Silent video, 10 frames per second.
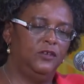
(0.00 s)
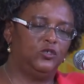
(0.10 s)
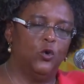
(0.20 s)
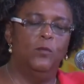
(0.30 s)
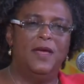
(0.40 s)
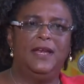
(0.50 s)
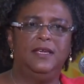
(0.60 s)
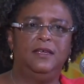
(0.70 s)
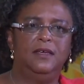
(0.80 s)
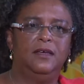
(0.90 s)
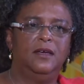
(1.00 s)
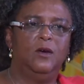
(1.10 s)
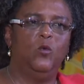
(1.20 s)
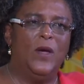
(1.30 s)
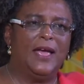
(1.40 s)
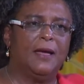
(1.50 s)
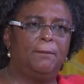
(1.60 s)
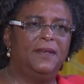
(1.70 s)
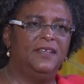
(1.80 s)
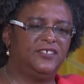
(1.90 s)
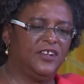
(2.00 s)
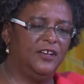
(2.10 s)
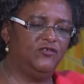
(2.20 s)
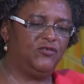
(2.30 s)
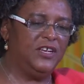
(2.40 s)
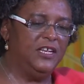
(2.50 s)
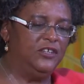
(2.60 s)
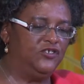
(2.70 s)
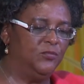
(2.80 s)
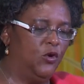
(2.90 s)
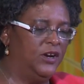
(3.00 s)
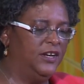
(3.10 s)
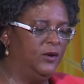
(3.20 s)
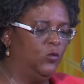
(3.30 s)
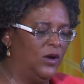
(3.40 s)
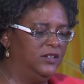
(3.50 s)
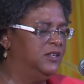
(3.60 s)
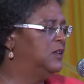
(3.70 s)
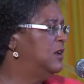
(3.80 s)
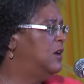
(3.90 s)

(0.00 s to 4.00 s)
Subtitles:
Too many wake up in this country each morning and wonder